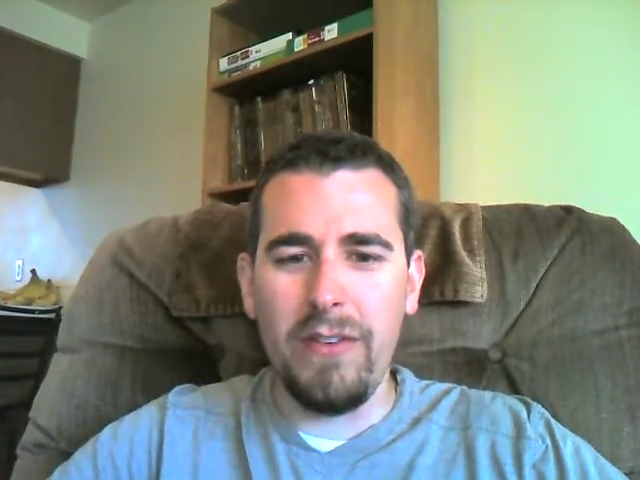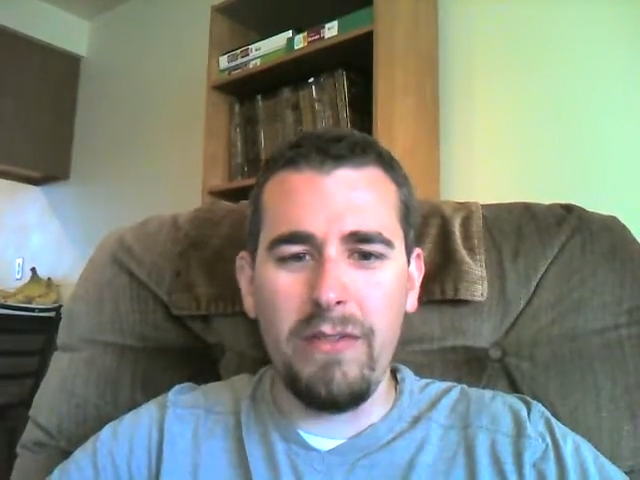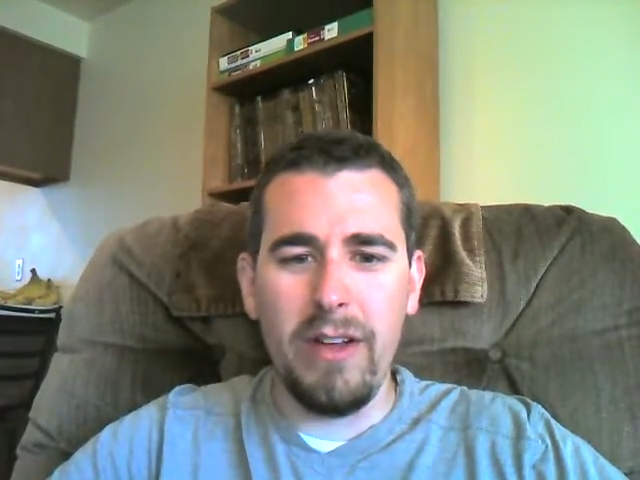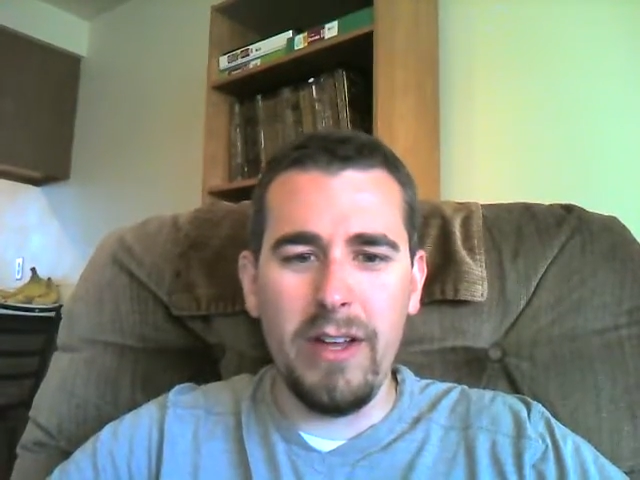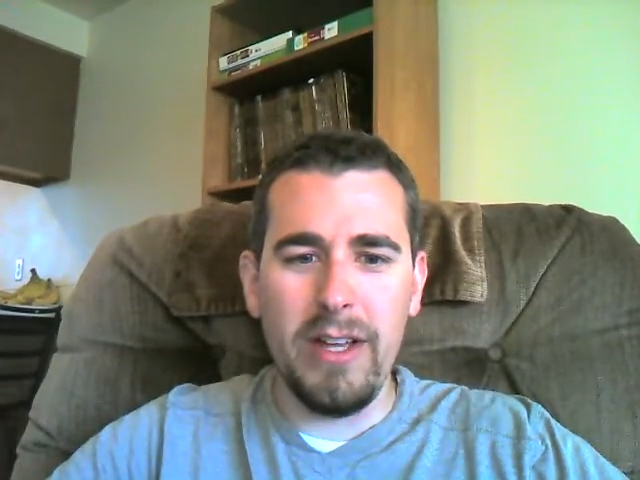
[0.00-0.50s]

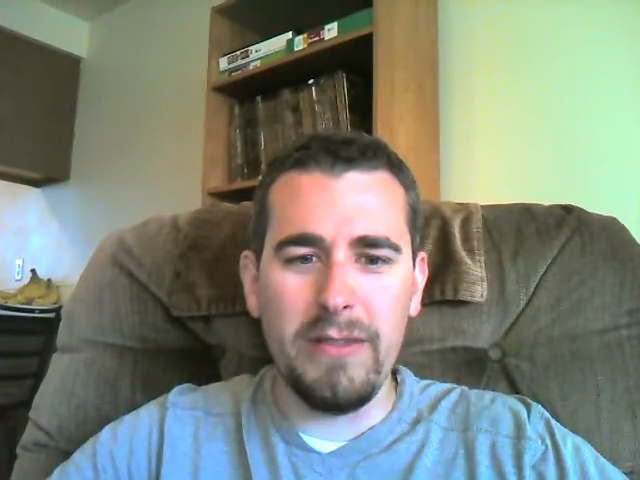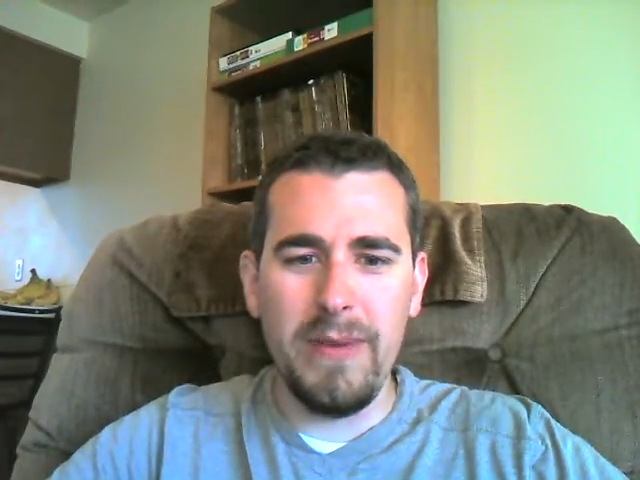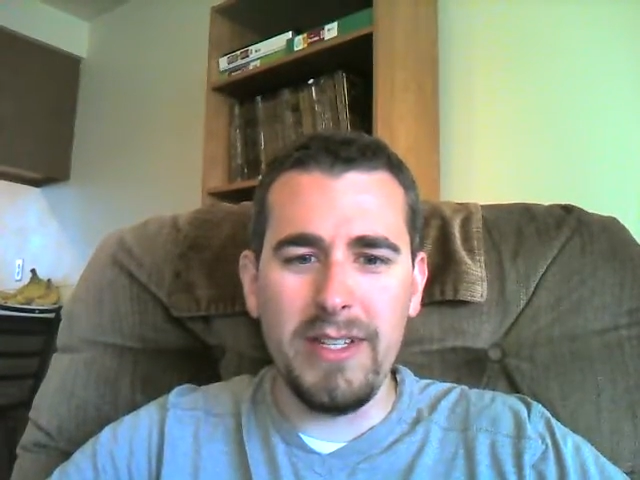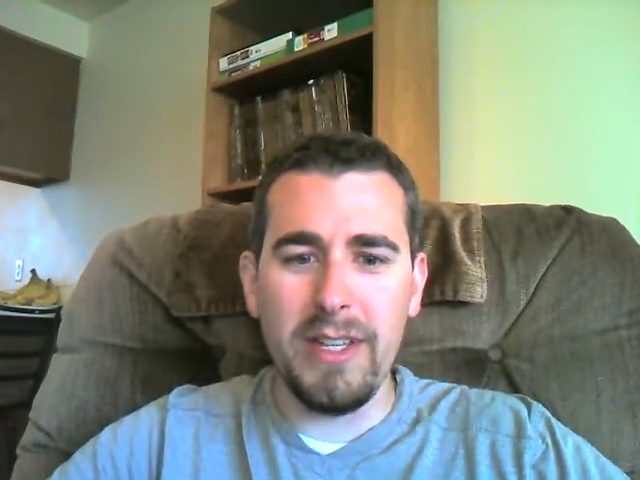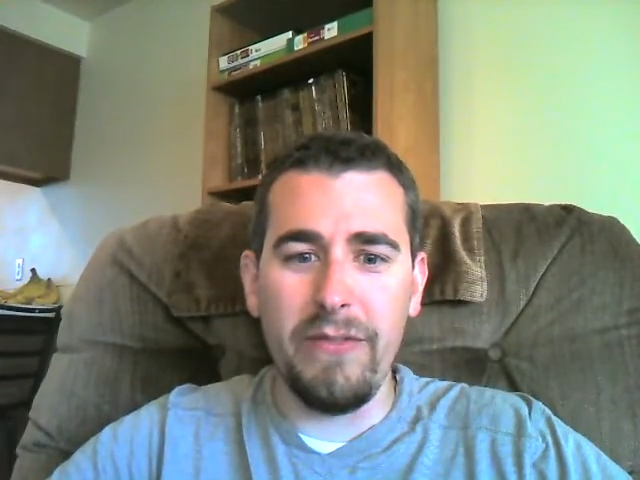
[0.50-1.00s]
of a it's
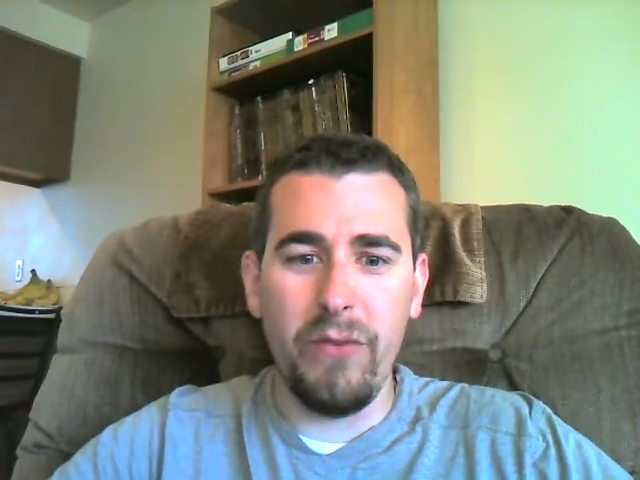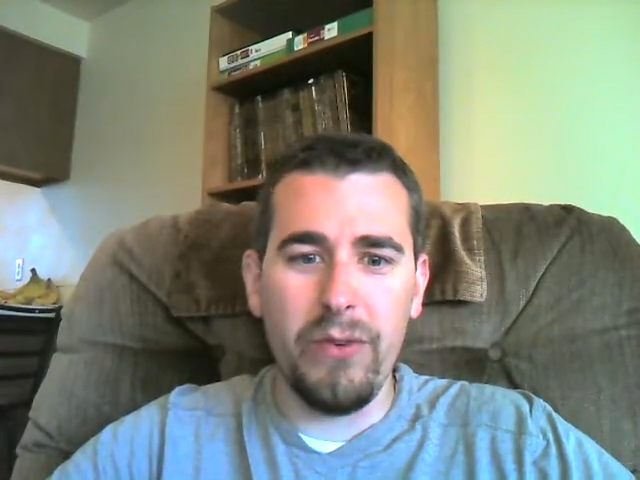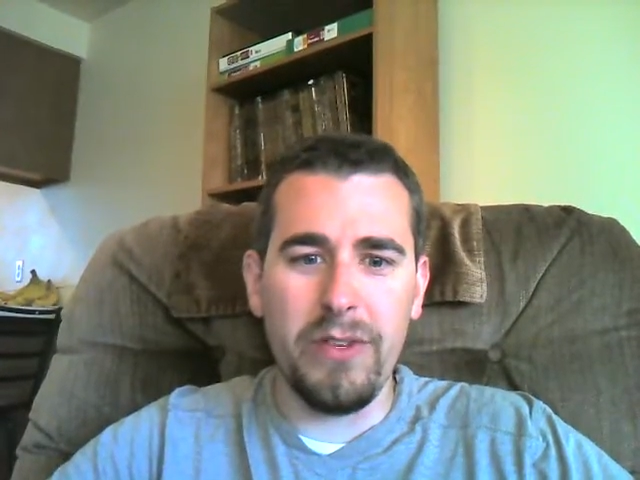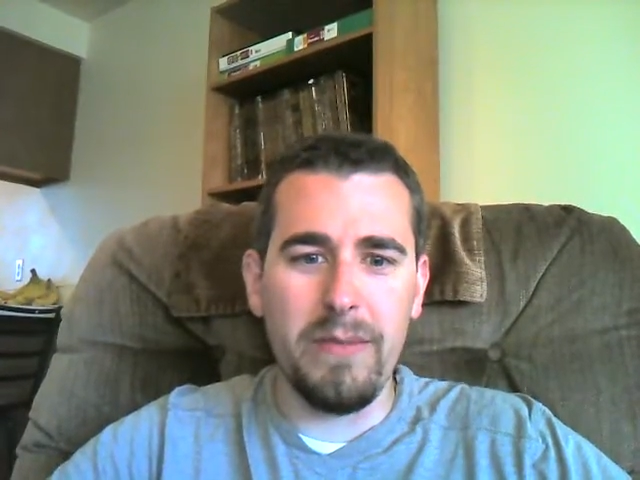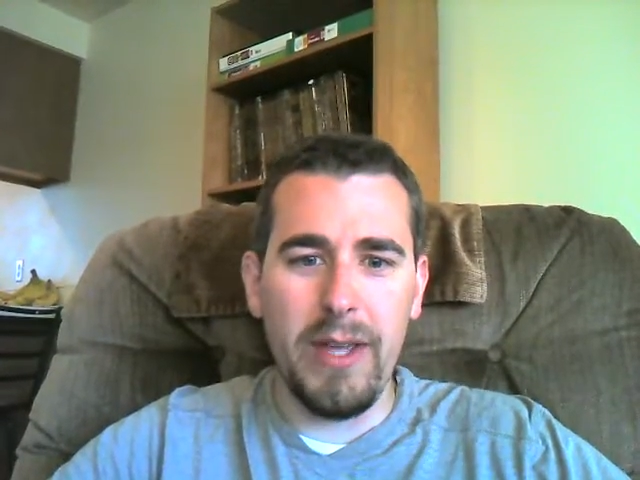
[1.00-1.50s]
basically a
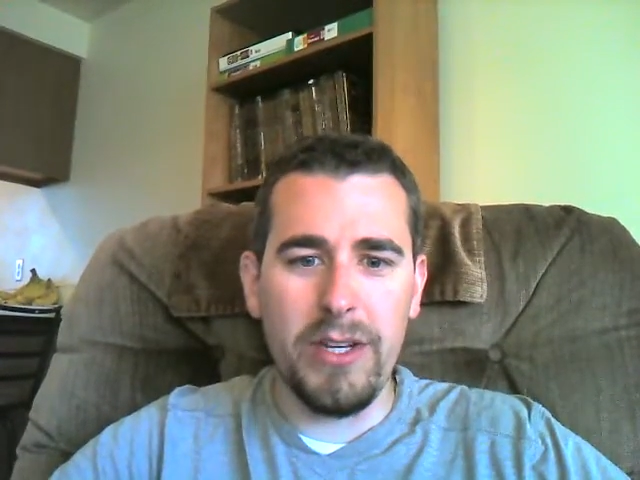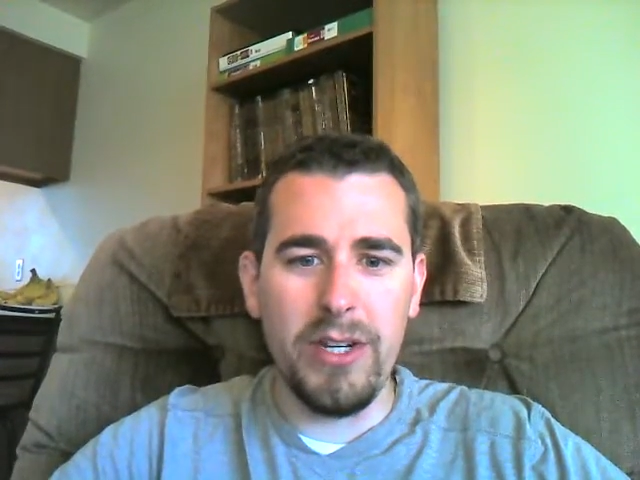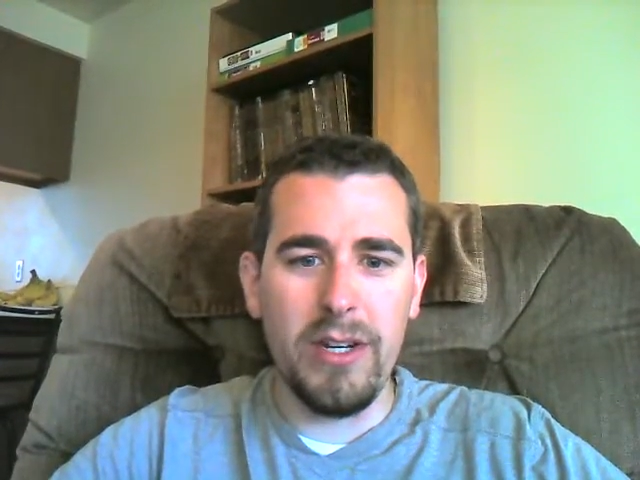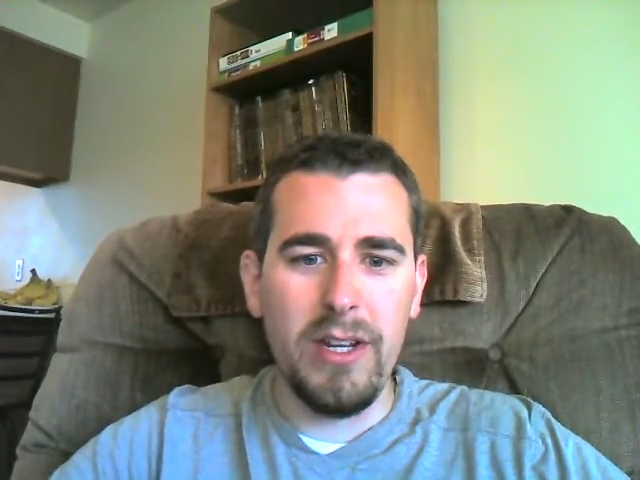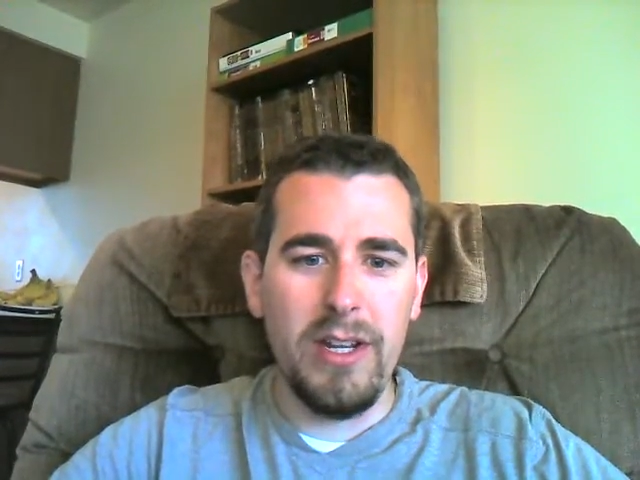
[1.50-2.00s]
fourth dimension,